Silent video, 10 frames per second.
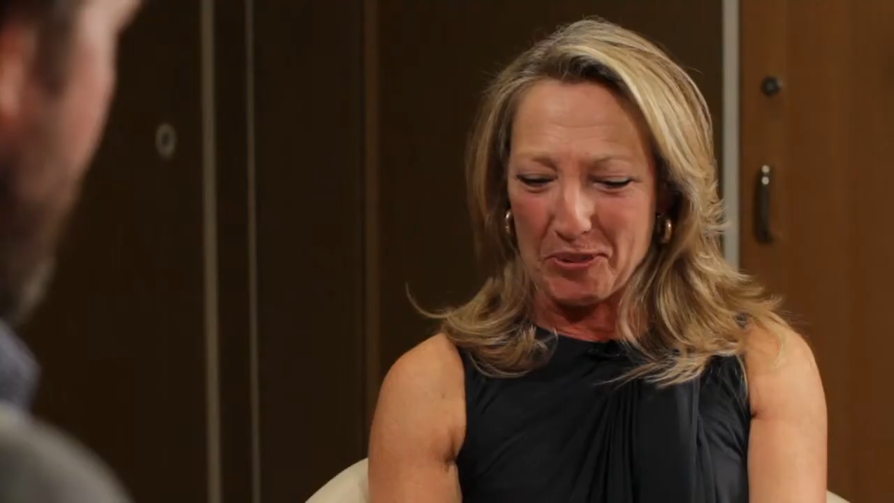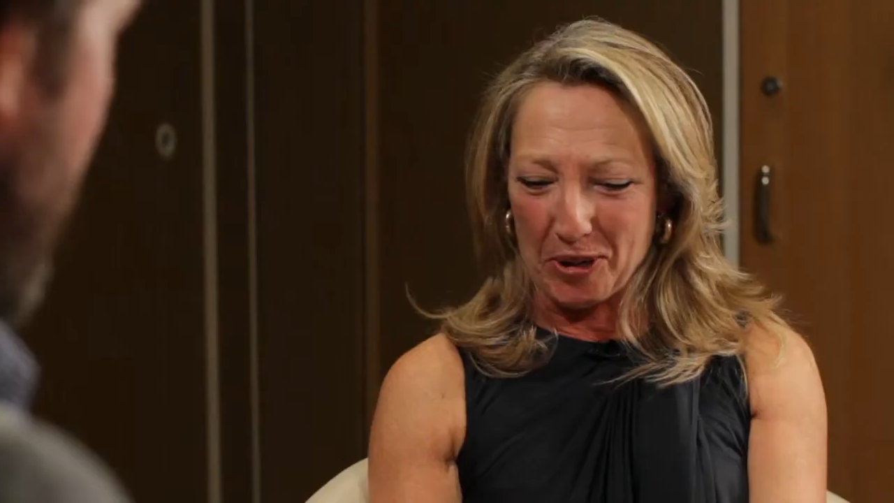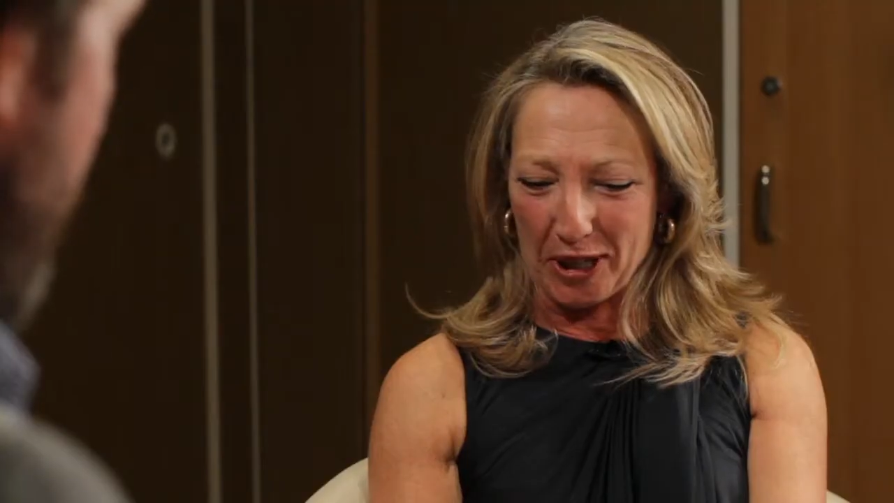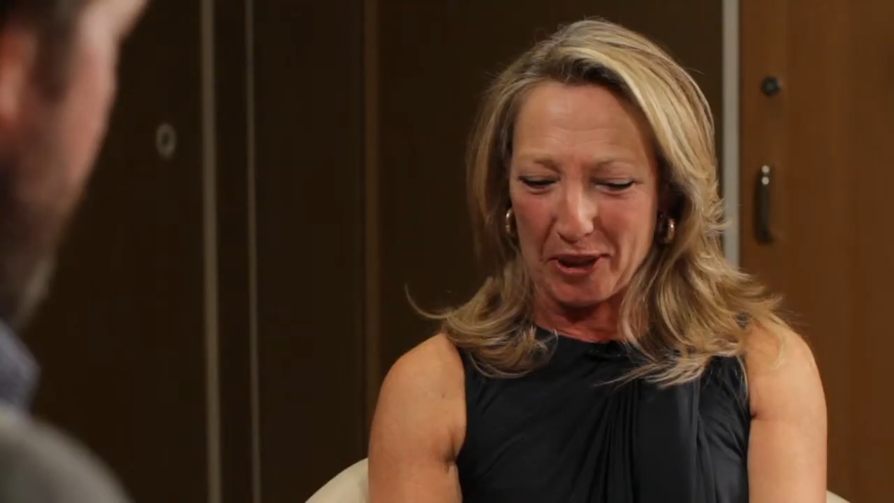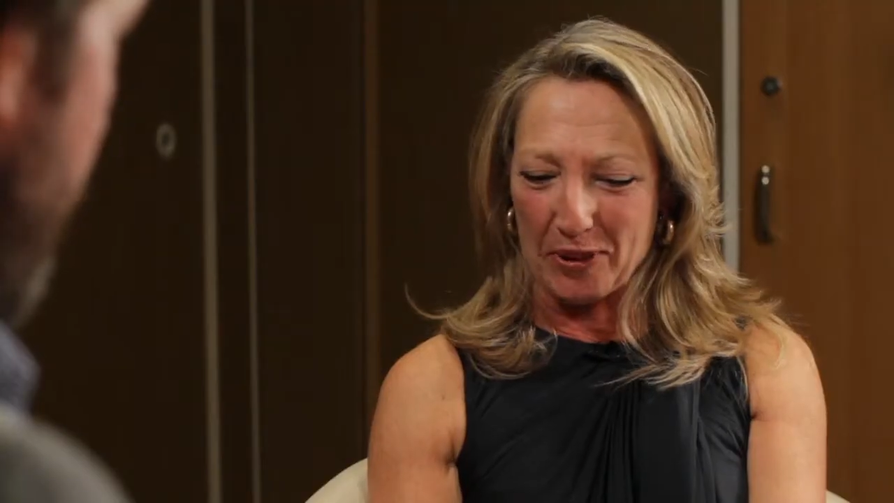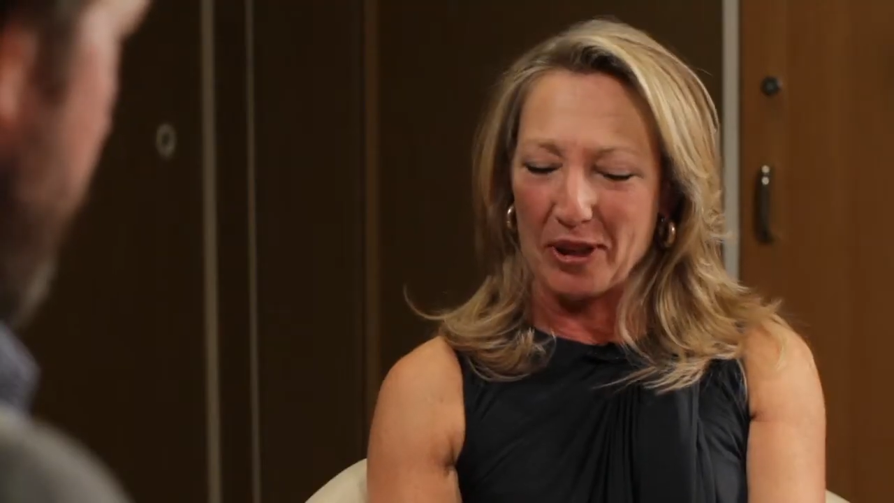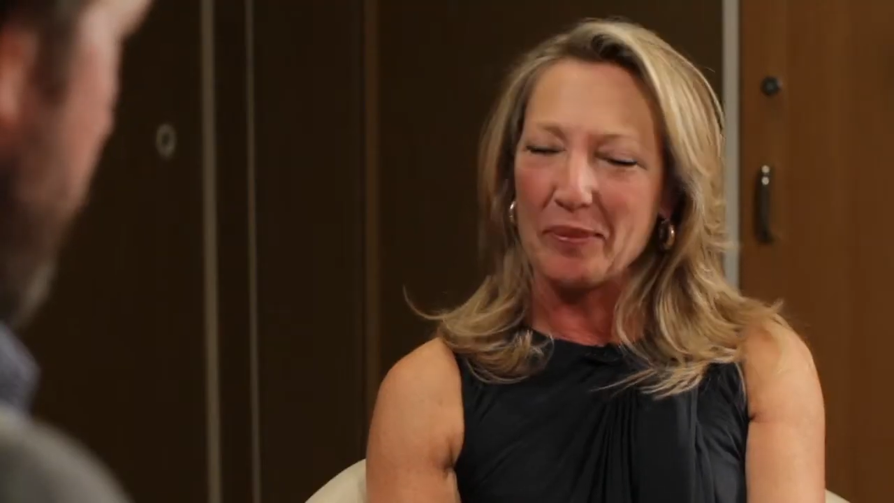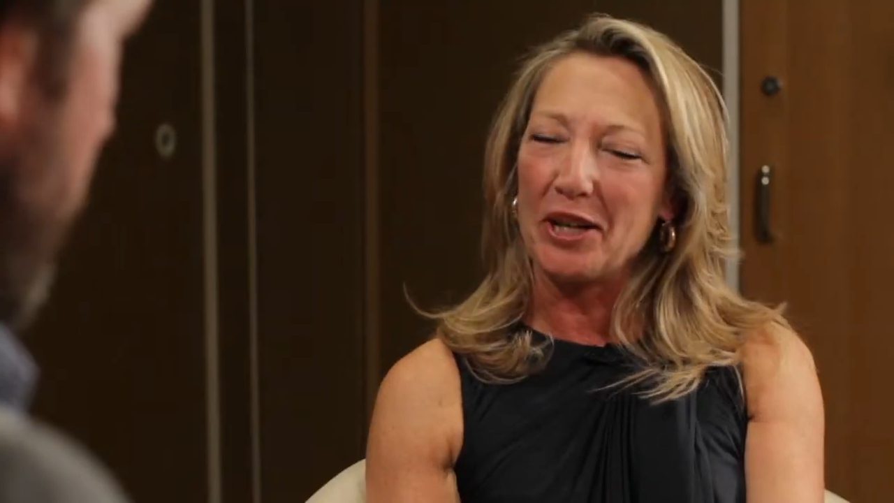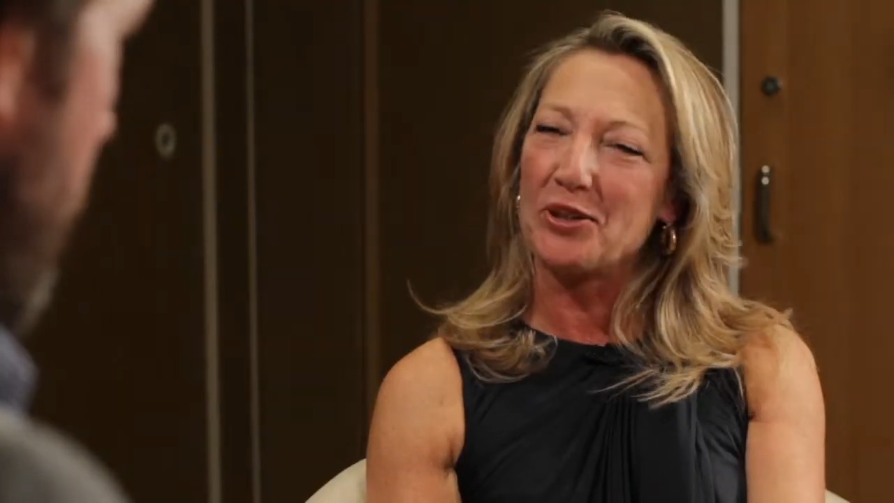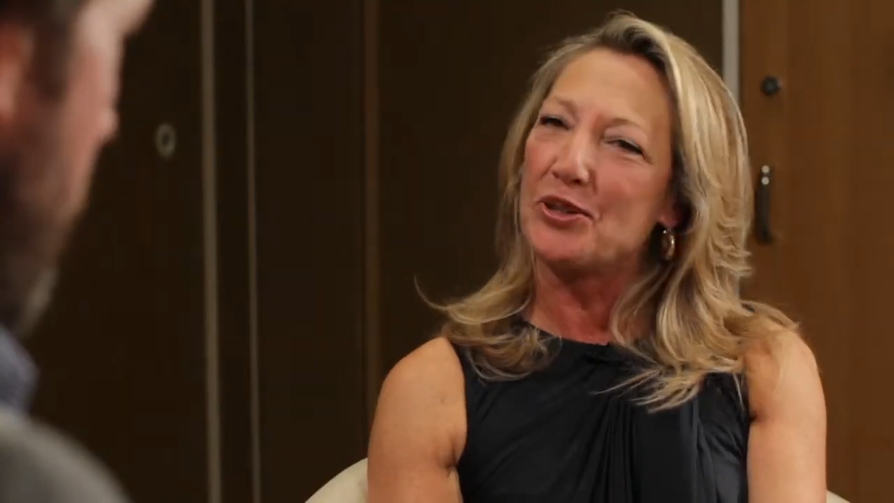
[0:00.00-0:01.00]
working with a
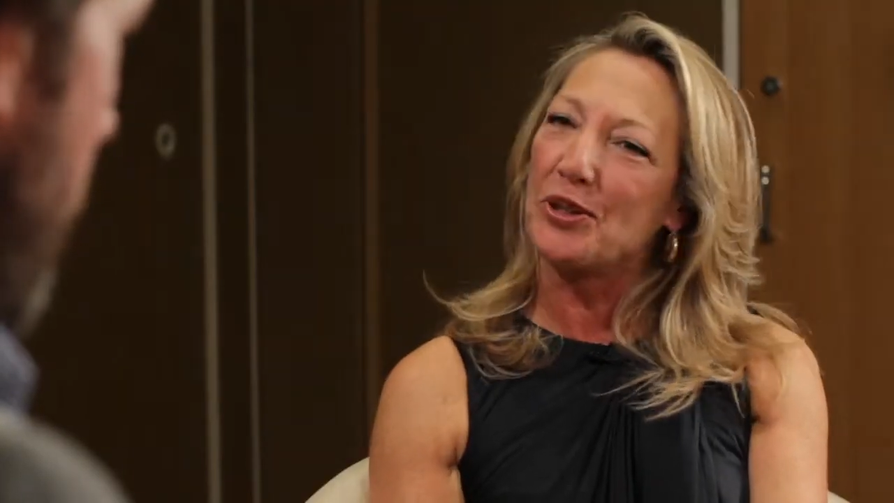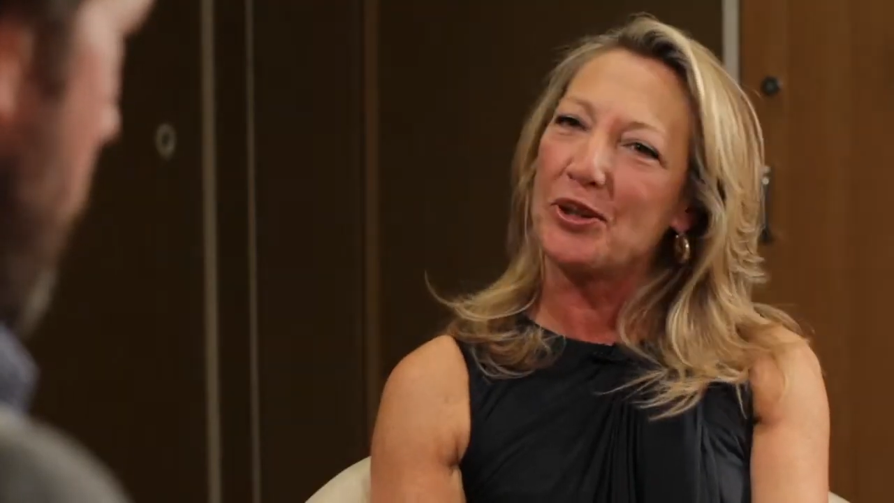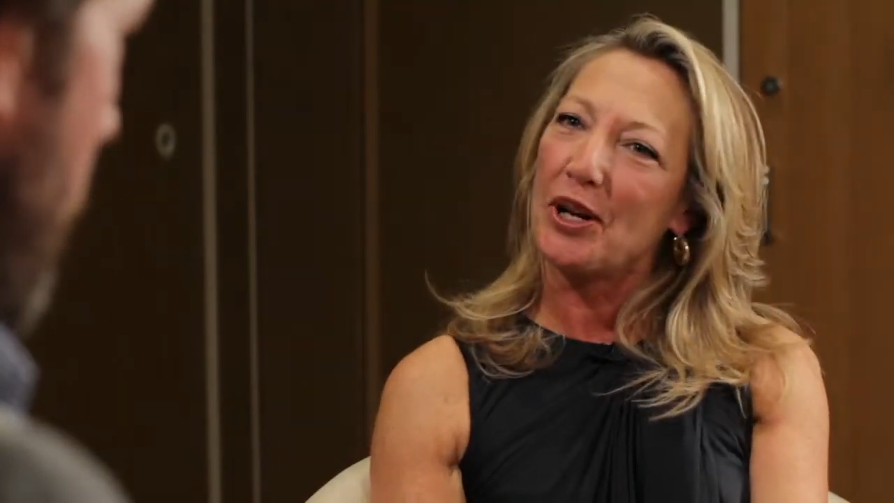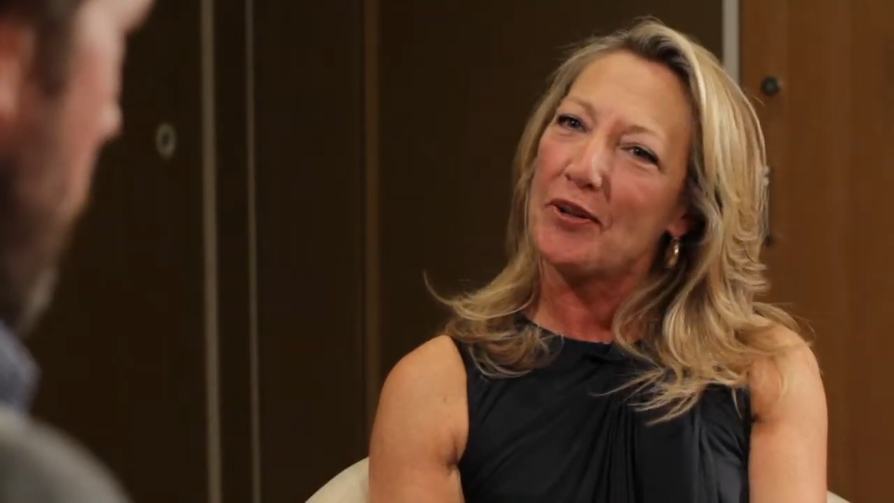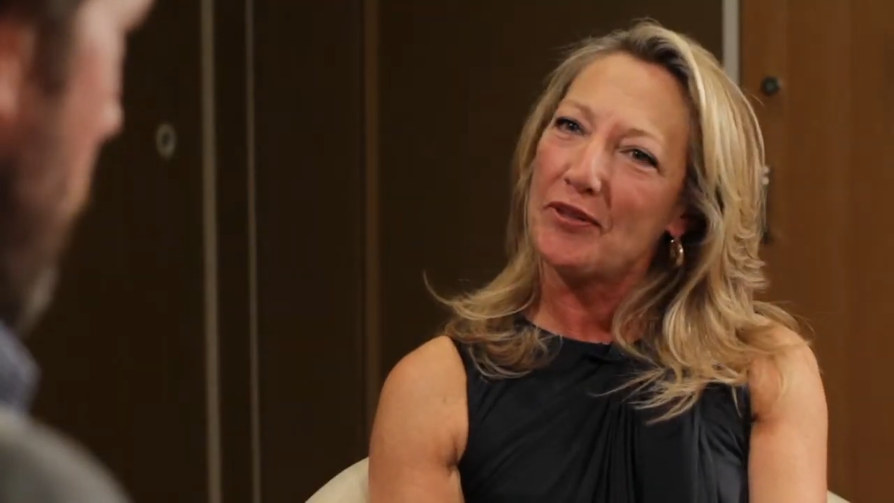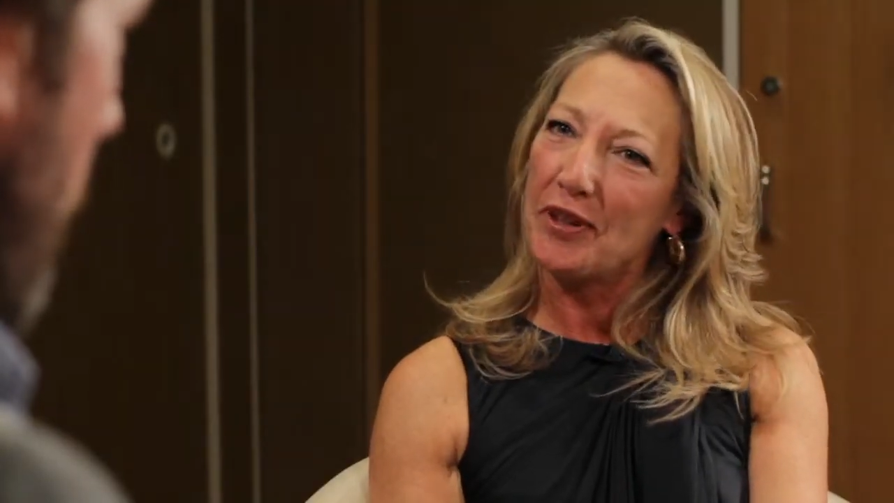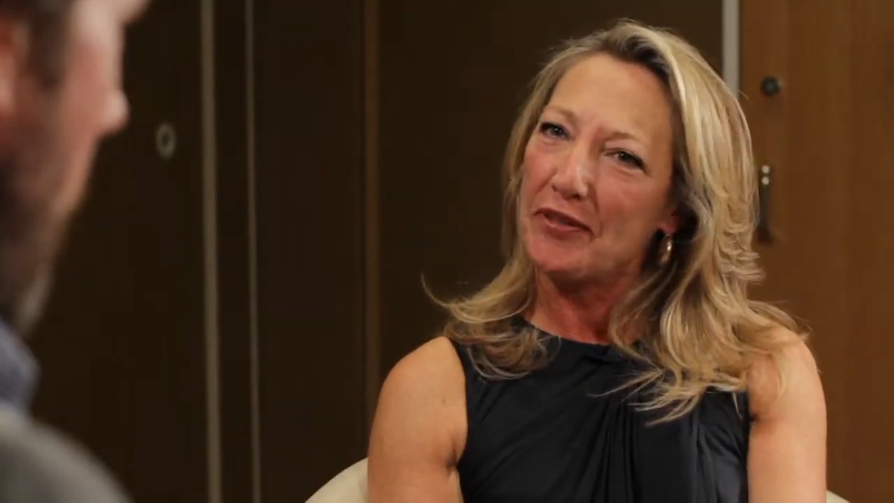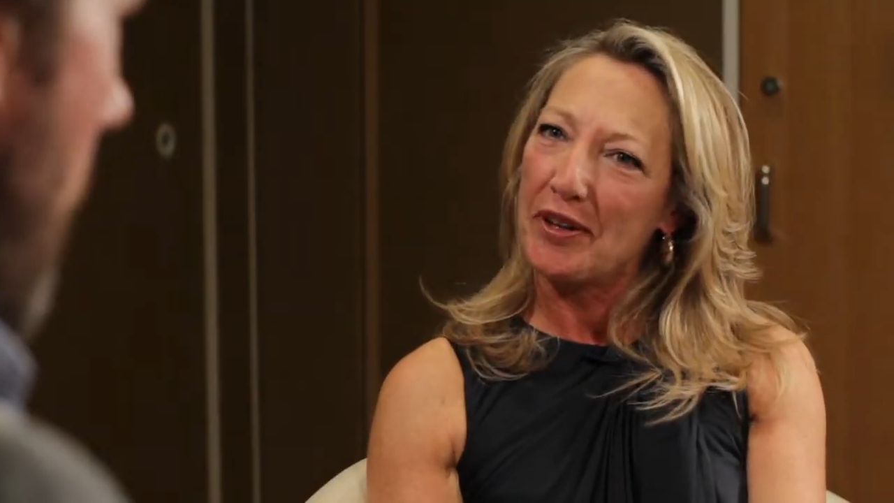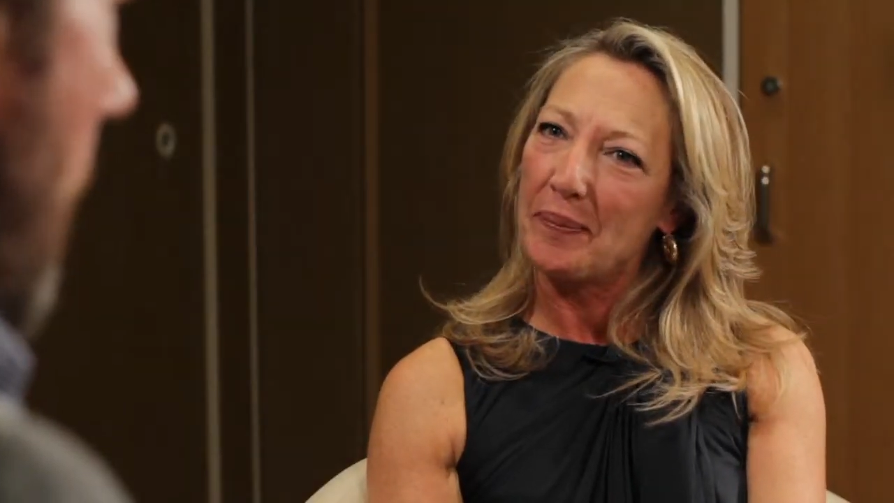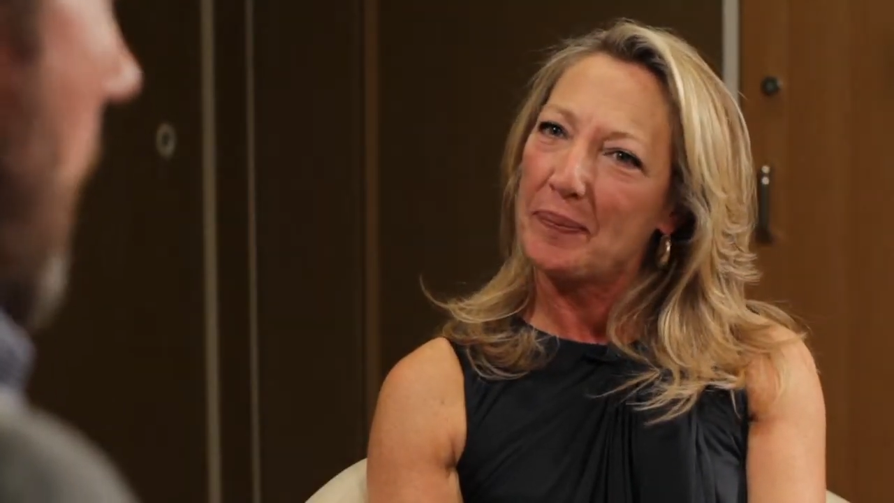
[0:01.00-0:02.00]
major studio for the
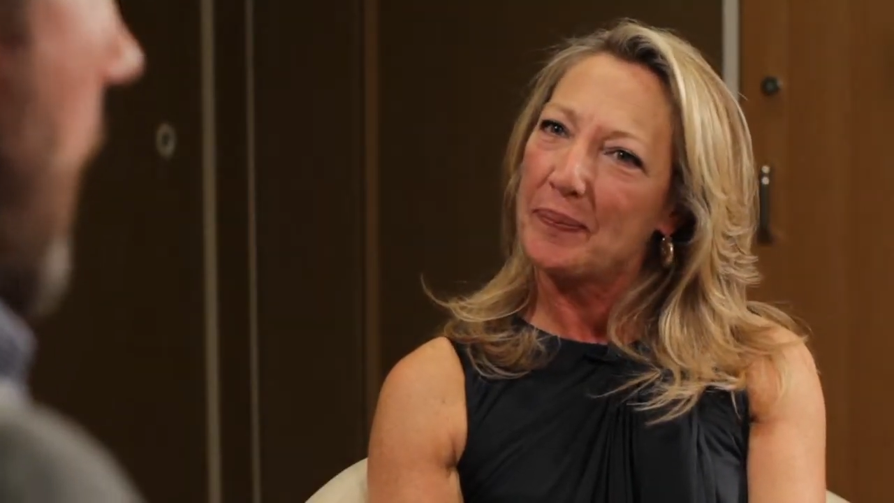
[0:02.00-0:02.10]
film?